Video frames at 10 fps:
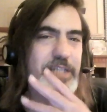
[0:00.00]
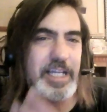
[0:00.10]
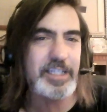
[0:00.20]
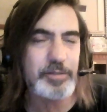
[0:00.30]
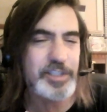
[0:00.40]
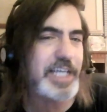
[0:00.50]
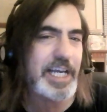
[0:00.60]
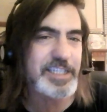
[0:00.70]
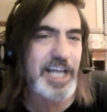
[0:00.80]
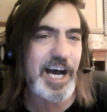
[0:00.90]

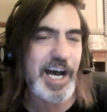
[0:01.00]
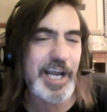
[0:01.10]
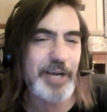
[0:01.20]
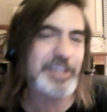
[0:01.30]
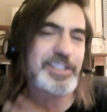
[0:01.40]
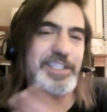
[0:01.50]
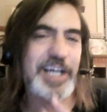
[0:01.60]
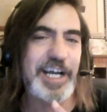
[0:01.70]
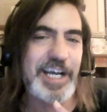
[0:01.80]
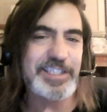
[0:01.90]
CSI or
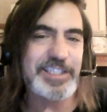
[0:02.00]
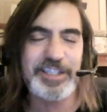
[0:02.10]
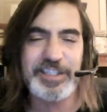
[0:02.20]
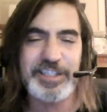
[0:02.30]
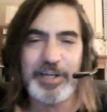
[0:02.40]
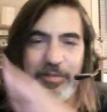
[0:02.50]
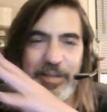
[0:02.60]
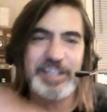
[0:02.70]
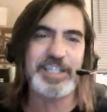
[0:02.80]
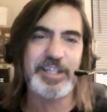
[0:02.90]
NCIS,
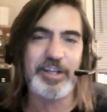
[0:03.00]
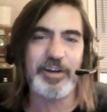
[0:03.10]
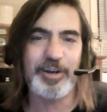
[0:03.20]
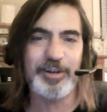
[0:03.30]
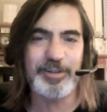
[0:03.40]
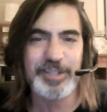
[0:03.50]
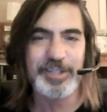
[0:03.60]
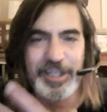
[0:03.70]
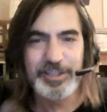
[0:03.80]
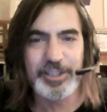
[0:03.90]
things at their
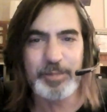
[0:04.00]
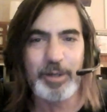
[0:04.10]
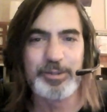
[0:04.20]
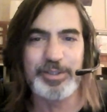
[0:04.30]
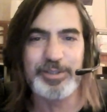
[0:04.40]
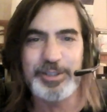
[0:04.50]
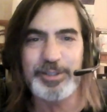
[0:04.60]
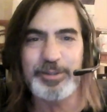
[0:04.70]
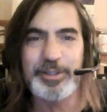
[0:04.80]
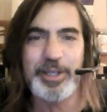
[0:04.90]
disposal
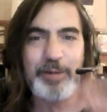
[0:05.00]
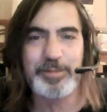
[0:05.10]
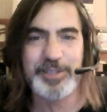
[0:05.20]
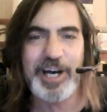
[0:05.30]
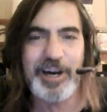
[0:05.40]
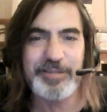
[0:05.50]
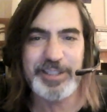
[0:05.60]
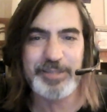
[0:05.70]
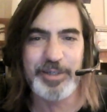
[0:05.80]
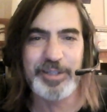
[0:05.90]
to help solve
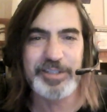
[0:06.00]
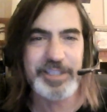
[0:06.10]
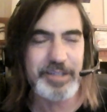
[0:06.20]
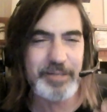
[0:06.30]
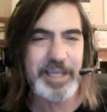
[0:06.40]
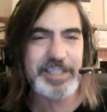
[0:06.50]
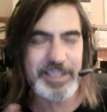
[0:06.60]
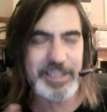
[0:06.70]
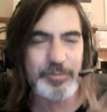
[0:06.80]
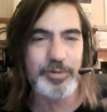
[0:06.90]
these murders. It
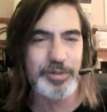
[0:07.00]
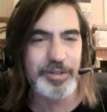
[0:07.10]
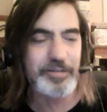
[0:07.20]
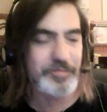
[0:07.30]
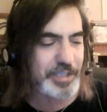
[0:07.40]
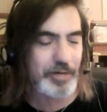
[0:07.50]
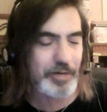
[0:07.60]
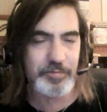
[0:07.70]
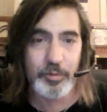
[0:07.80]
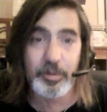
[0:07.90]
makes it more of
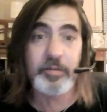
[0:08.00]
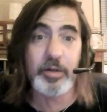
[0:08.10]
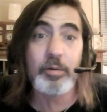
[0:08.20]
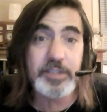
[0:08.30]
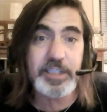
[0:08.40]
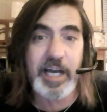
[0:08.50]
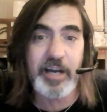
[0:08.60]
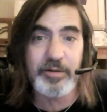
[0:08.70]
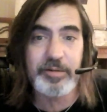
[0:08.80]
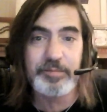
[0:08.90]
an old
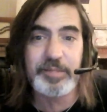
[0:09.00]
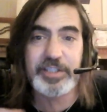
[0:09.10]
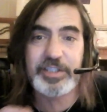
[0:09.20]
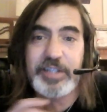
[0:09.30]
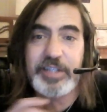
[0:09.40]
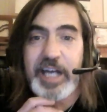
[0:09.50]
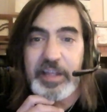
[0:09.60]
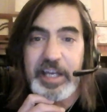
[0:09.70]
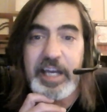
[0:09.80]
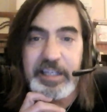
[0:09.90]
style mystery, I
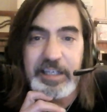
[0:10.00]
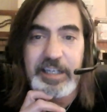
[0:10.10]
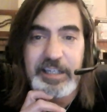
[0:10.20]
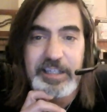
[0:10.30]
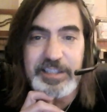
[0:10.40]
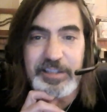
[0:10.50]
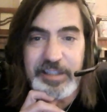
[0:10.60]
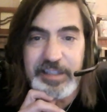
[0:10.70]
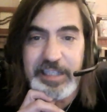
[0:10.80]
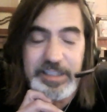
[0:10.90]
think. So
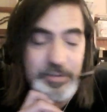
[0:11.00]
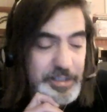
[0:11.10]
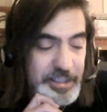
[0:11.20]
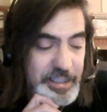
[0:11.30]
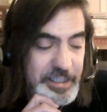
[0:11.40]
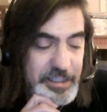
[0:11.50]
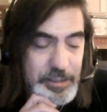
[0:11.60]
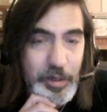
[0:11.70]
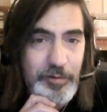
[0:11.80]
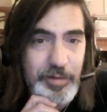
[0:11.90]
that's really neat, because
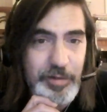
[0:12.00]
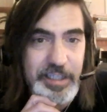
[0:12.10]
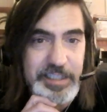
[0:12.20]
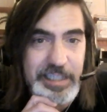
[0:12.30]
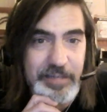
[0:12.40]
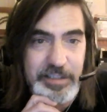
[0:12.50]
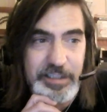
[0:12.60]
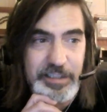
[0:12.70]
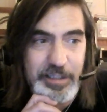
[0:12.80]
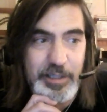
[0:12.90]
Paul really does have
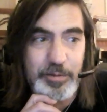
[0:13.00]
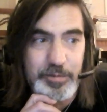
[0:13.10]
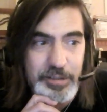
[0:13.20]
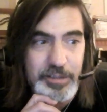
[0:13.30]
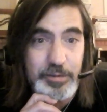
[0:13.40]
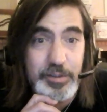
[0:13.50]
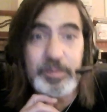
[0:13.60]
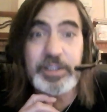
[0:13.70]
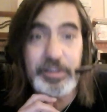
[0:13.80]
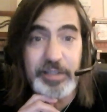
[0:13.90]
to do some
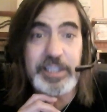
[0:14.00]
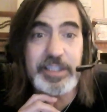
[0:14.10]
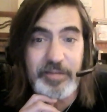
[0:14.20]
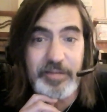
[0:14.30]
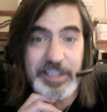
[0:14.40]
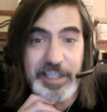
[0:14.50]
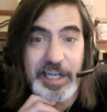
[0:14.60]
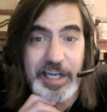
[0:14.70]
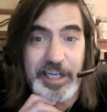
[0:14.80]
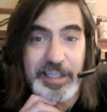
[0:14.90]
serious
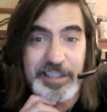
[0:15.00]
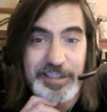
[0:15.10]
investigating